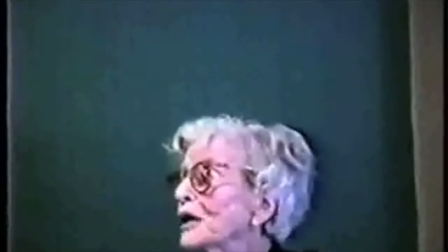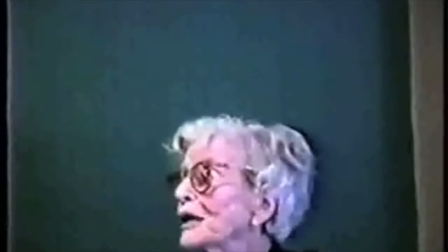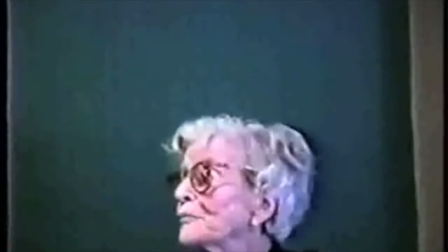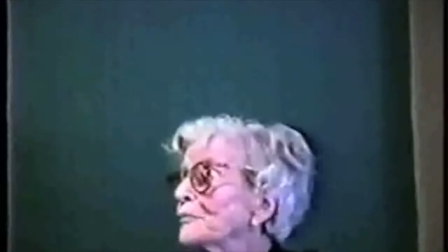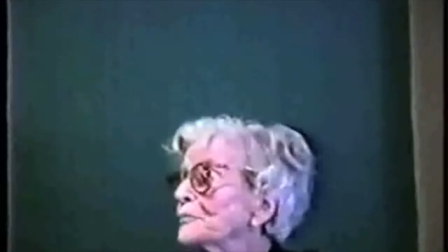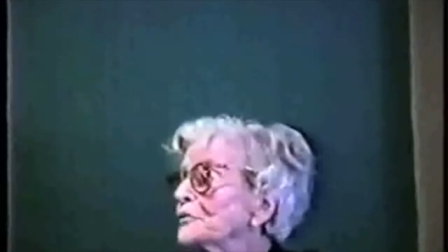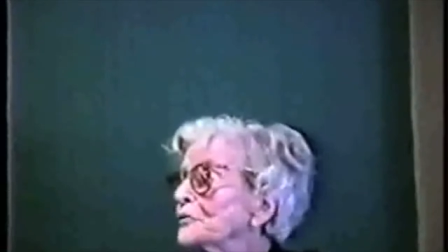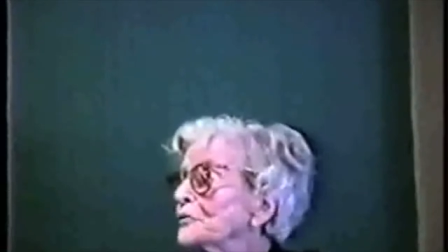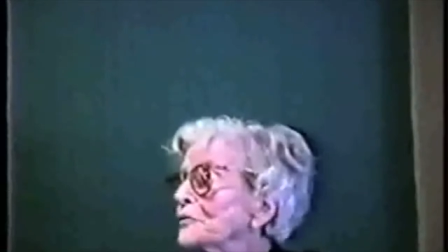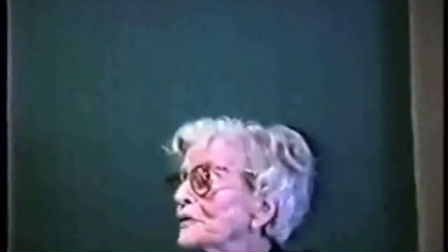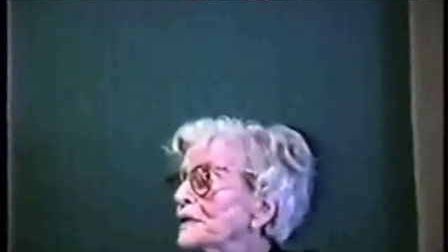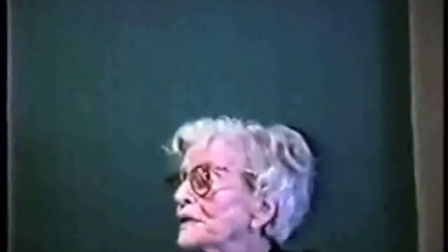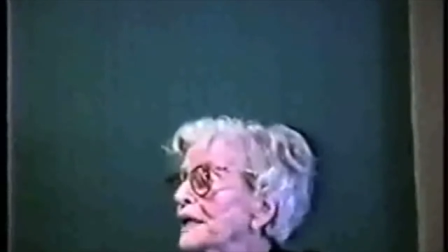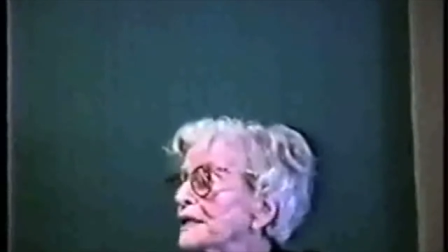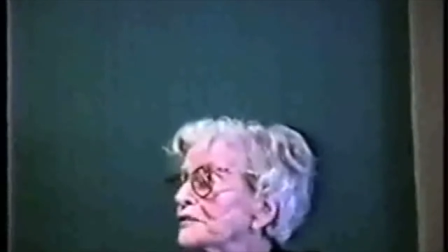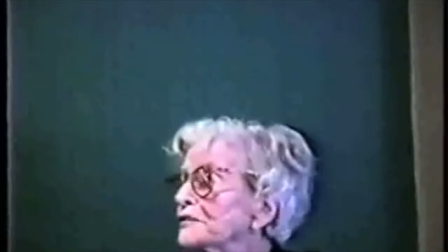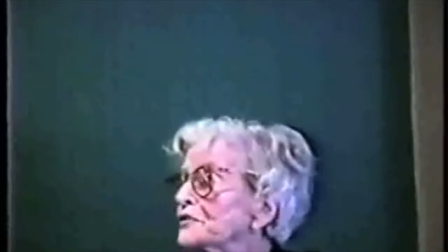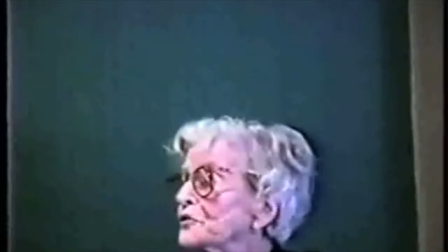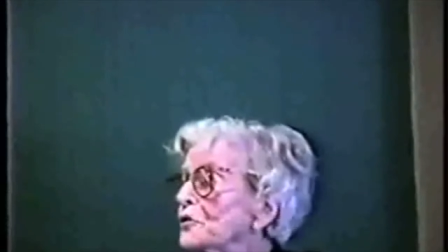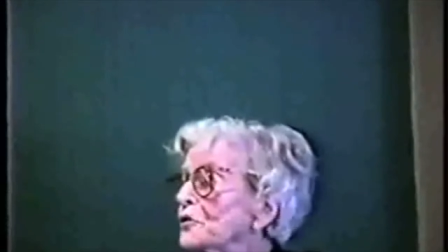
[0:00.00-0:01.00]
come to the
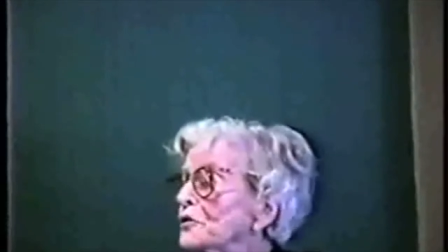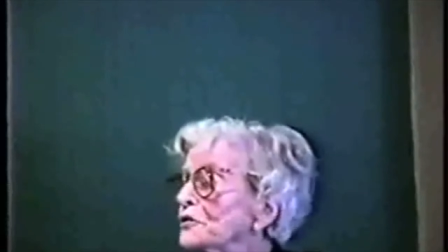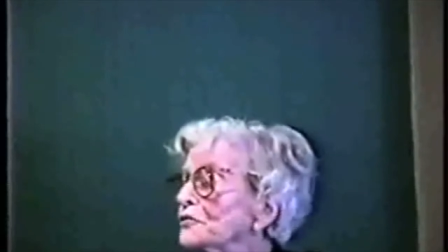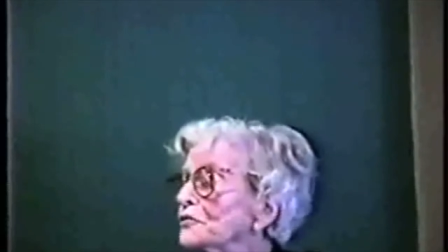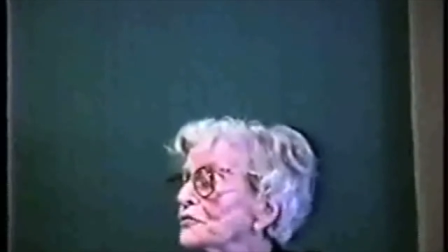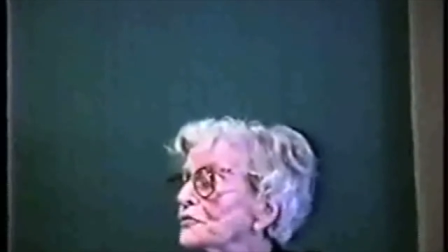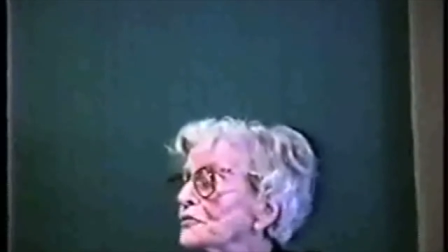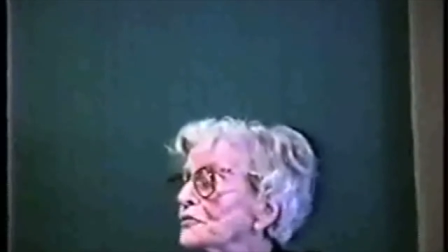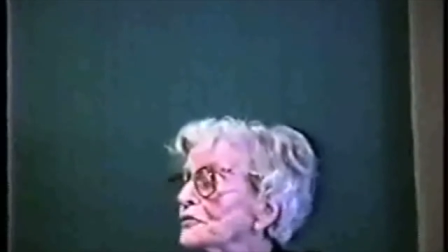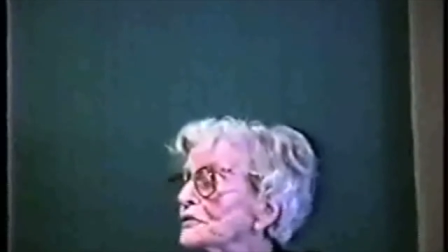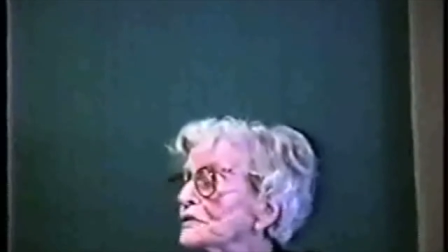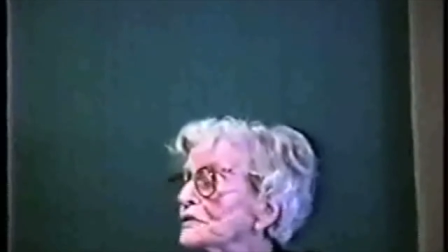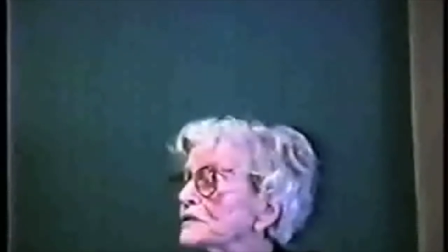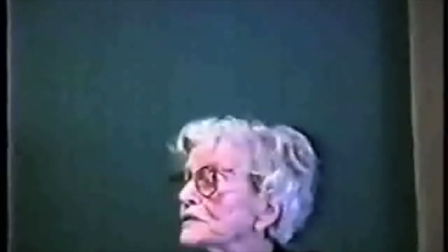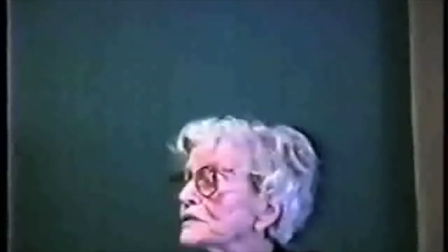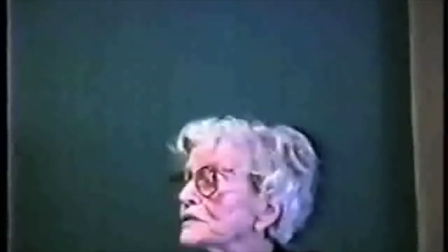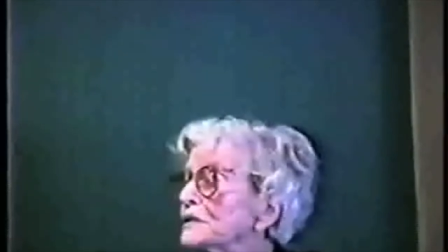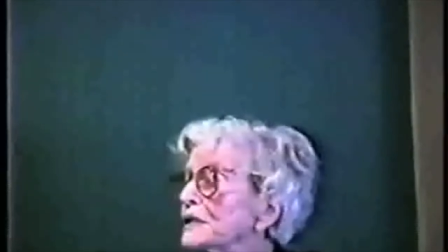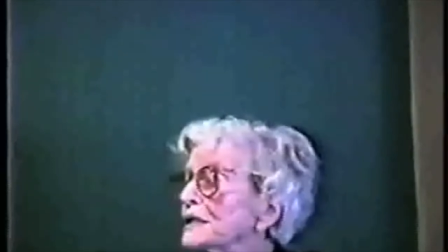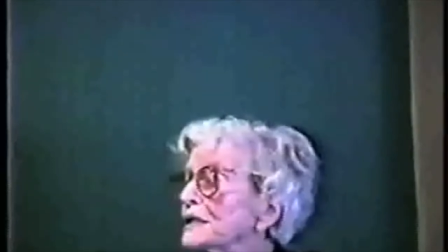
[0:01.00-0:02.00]
next
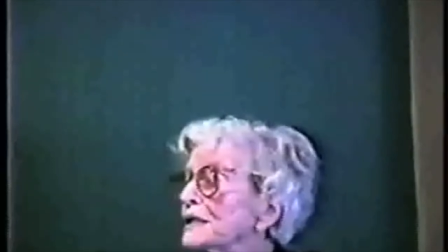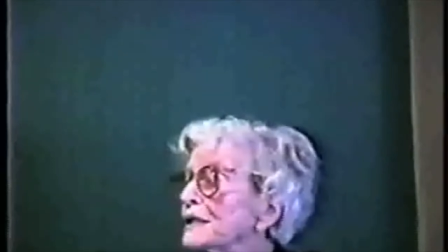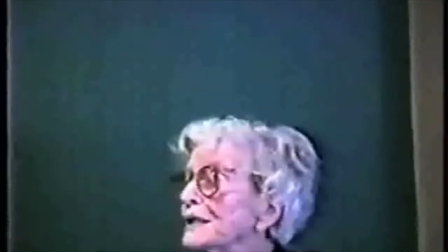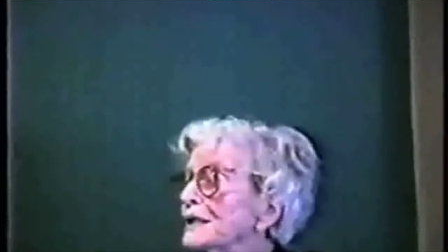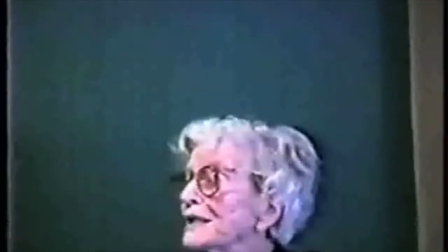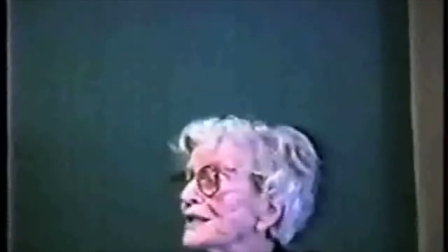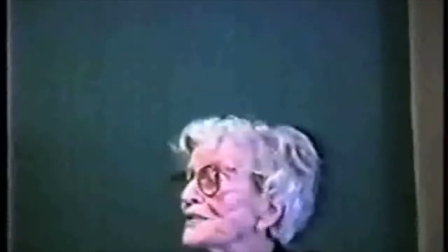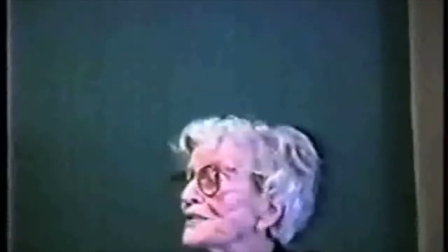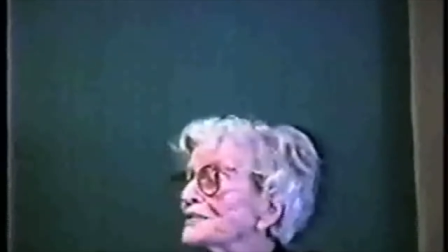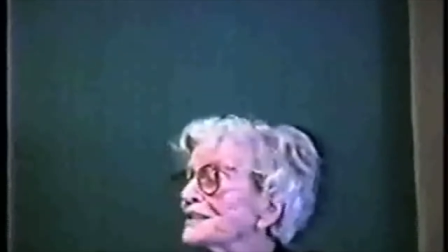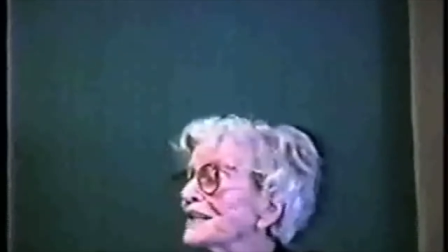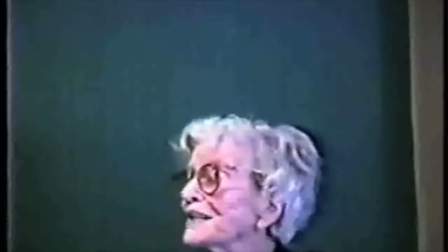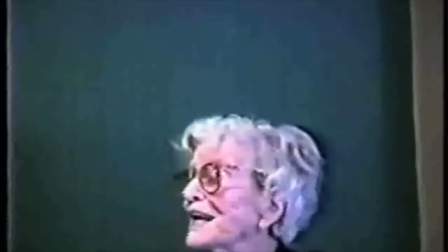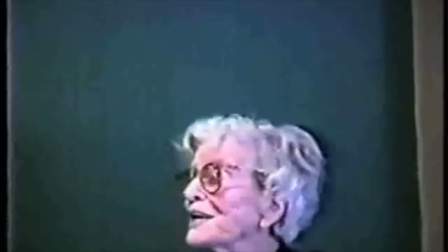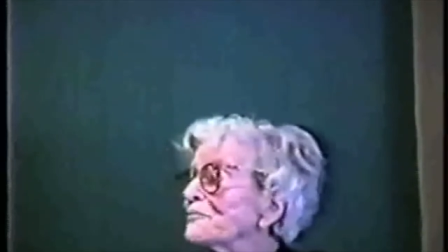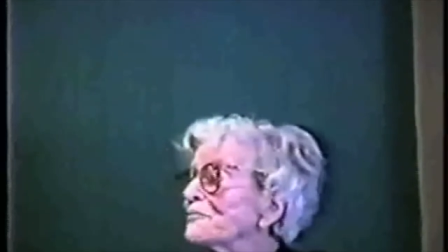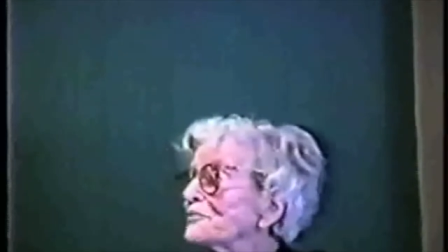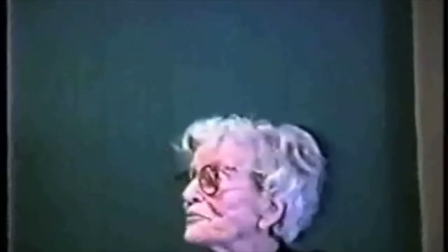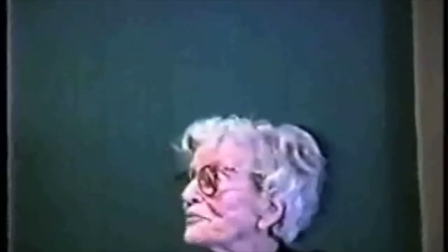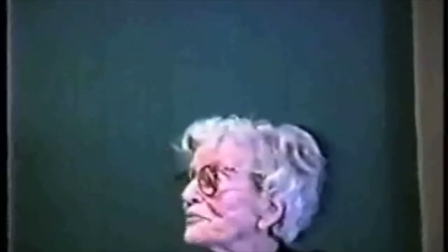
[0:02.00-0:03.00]
conference. You see,
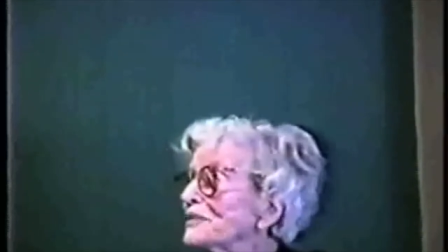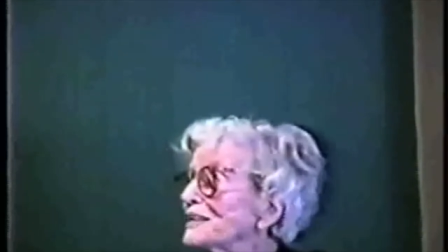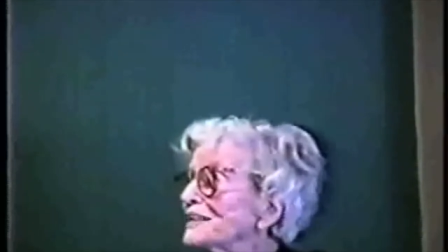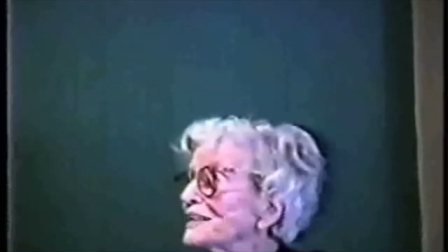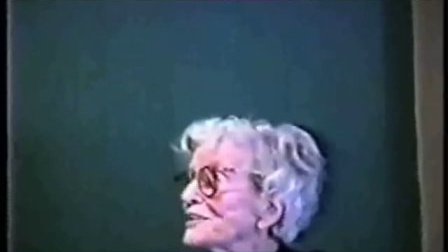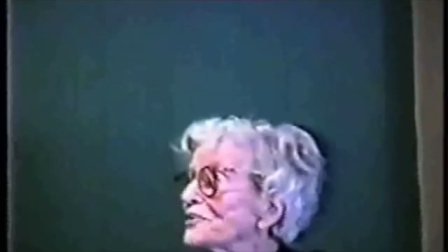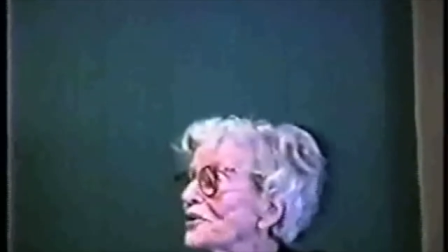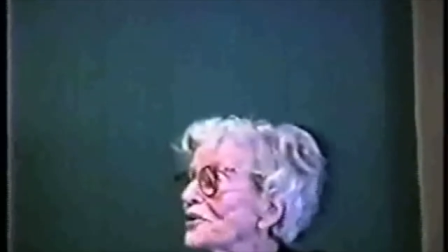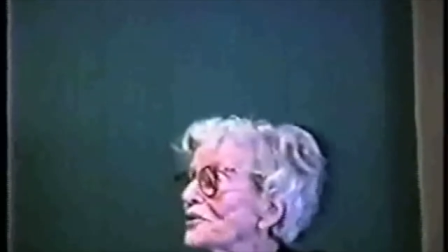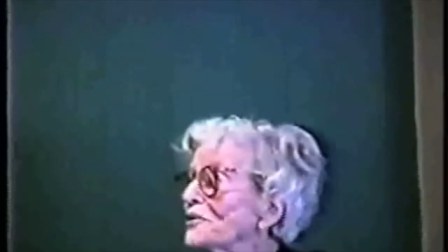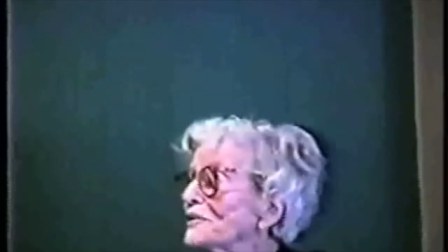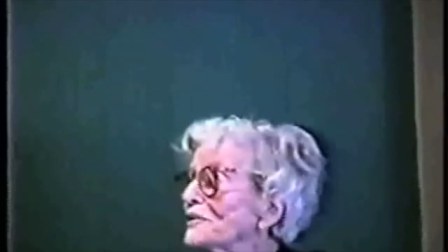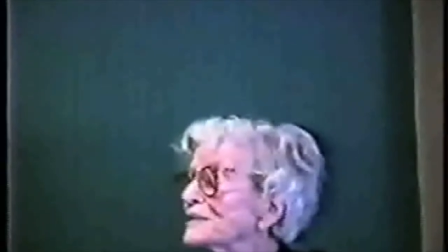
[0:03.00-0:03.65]
I would really go